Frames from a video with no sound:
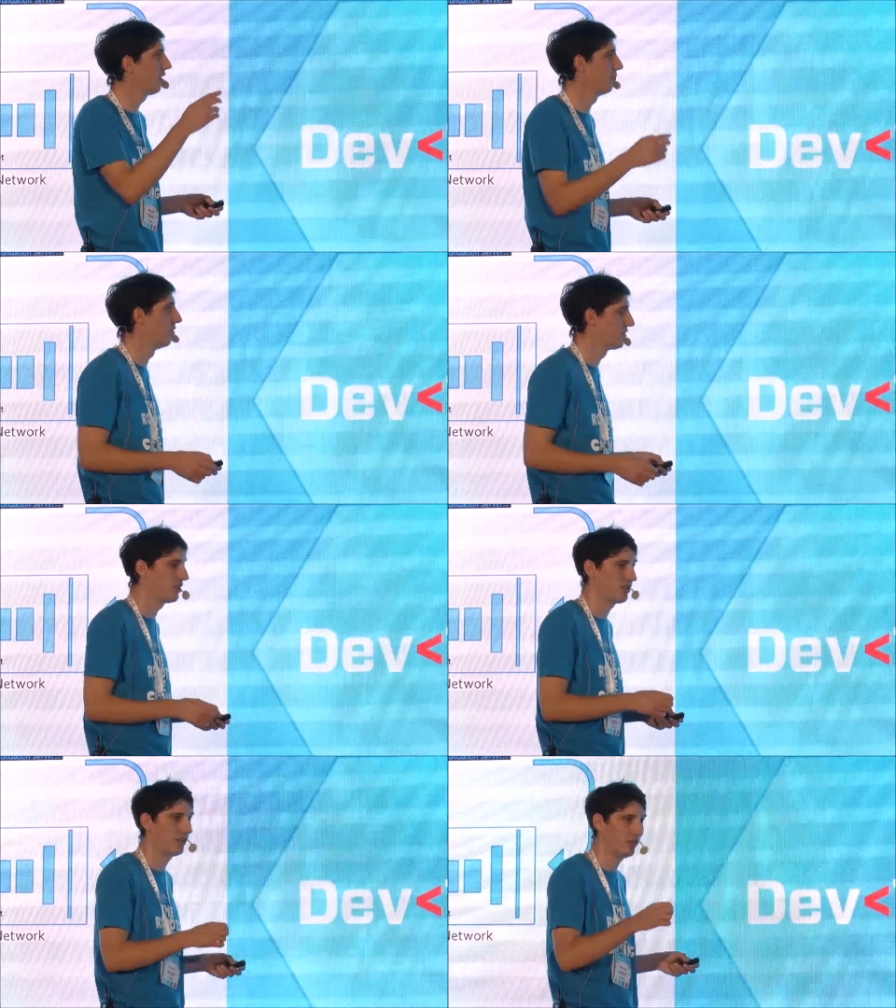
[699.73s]

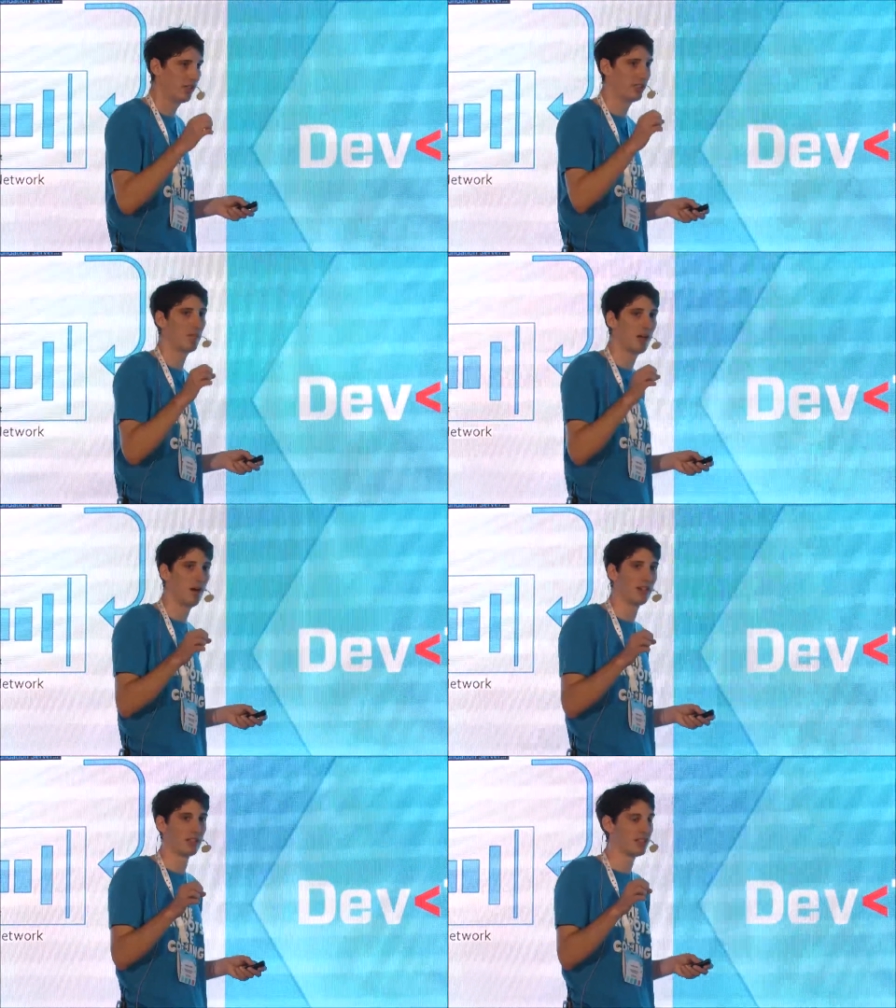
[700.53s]
position is my
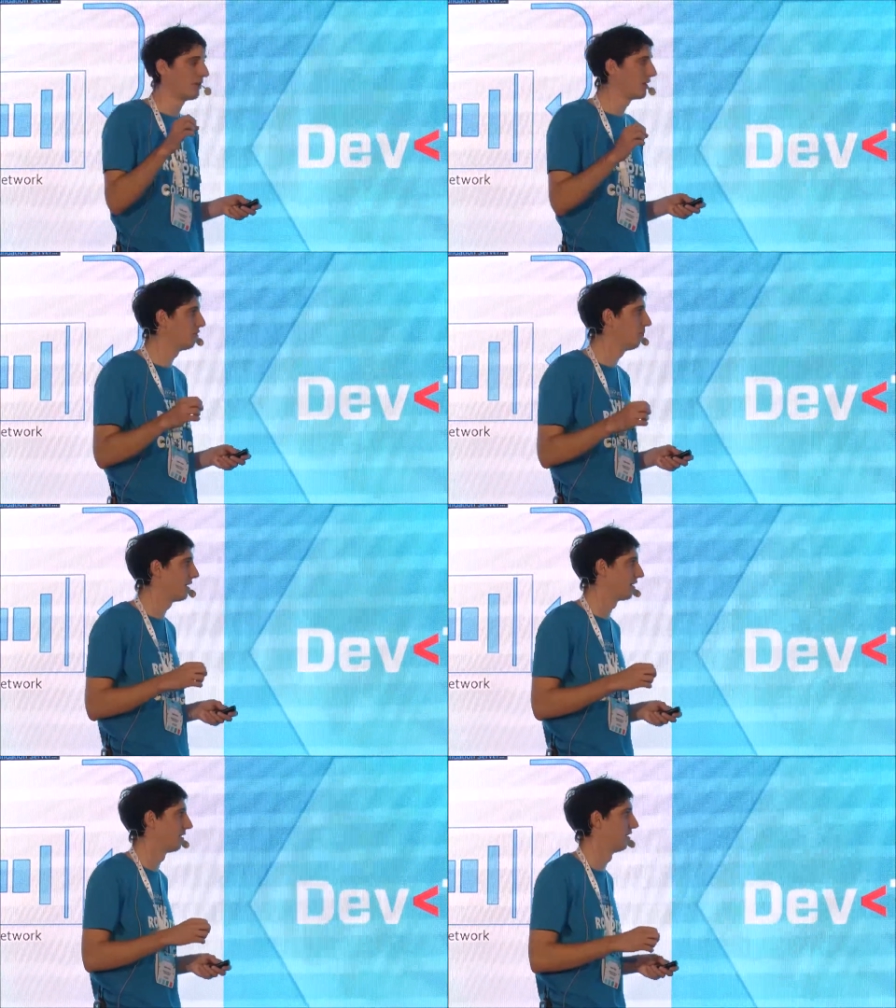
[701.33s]
button, is my 2
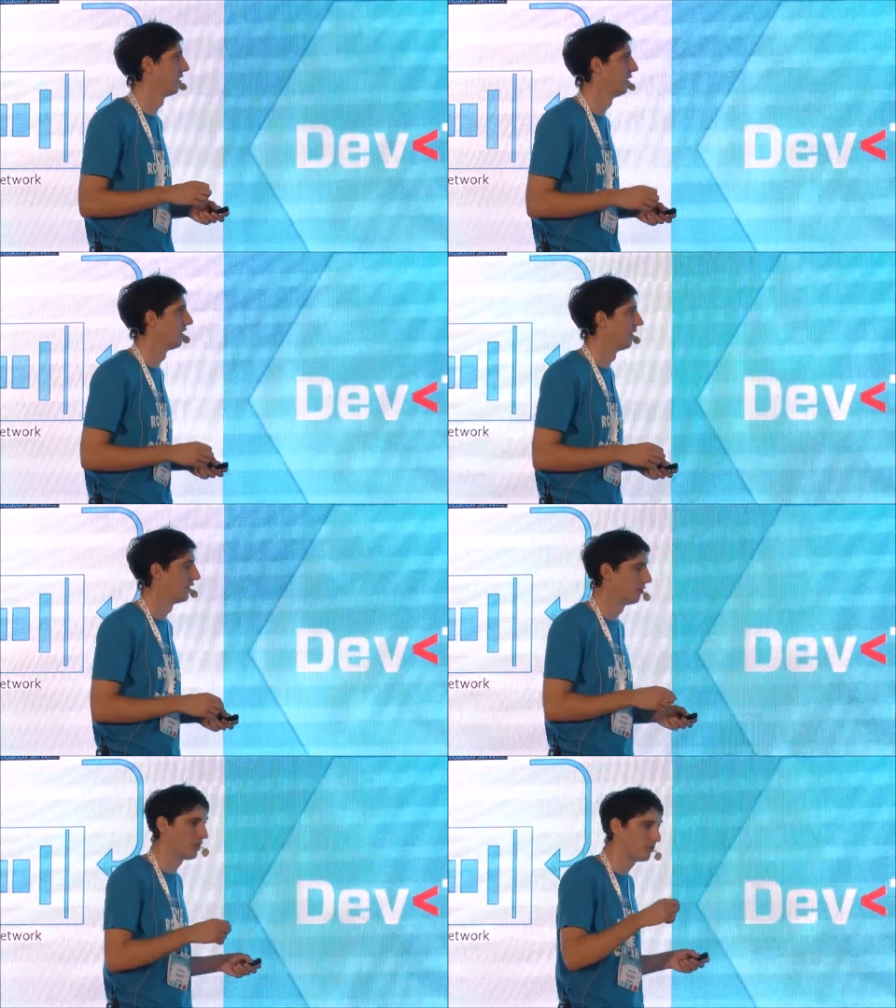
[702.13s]
button, in
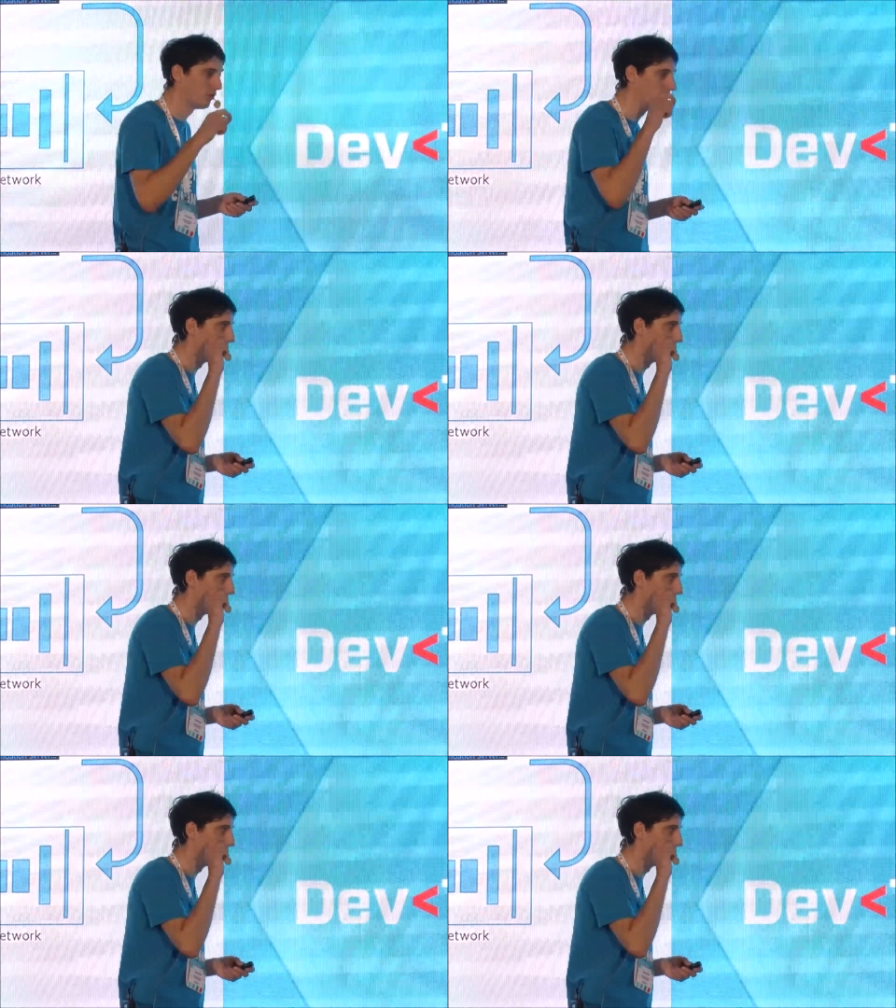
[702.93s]
order to